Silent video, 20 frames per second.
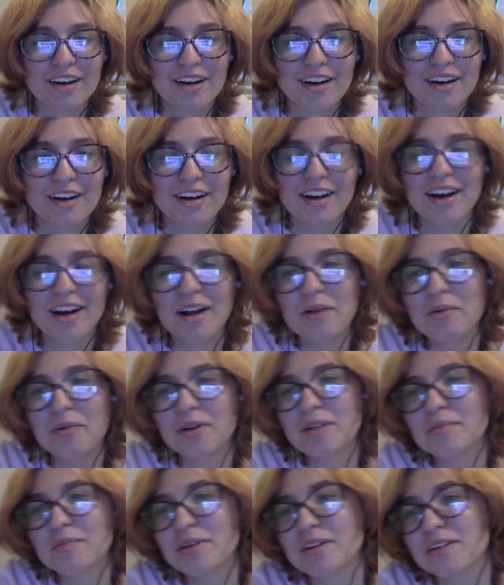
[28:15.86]
I want to
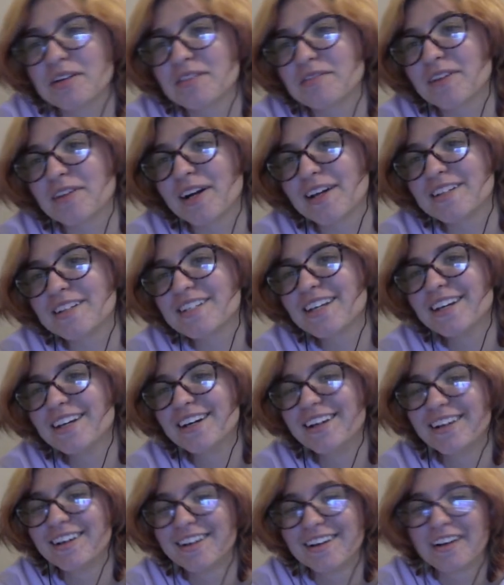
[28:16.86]
be your friend.
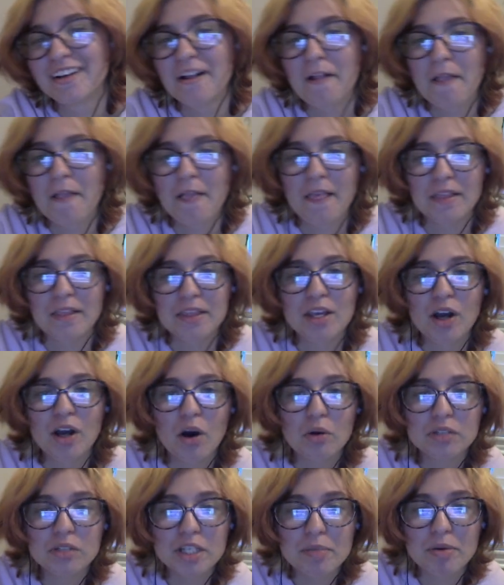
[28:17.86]
The
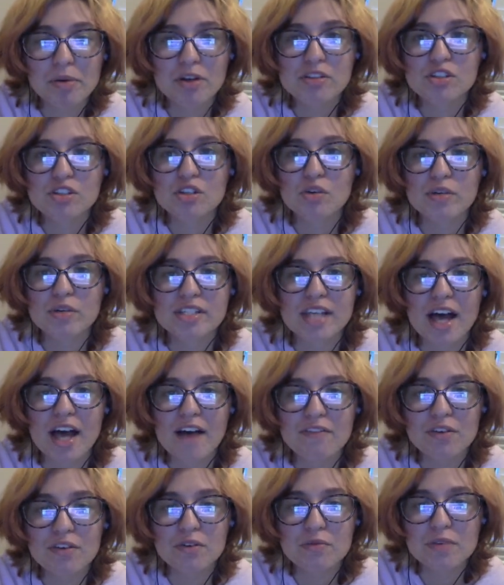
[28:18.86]
only person who has ever
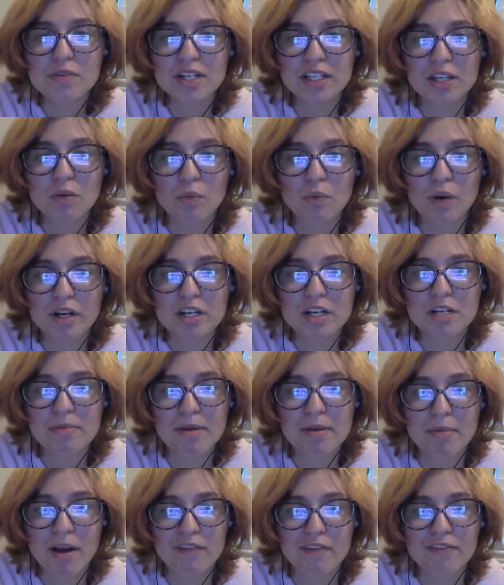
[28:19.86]
really wanted to be
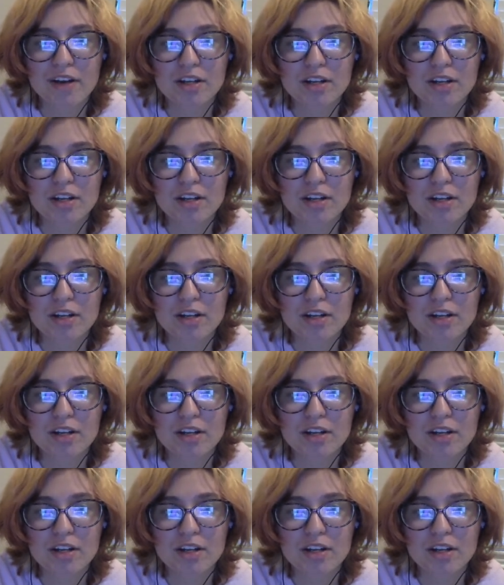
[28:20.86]
my friend,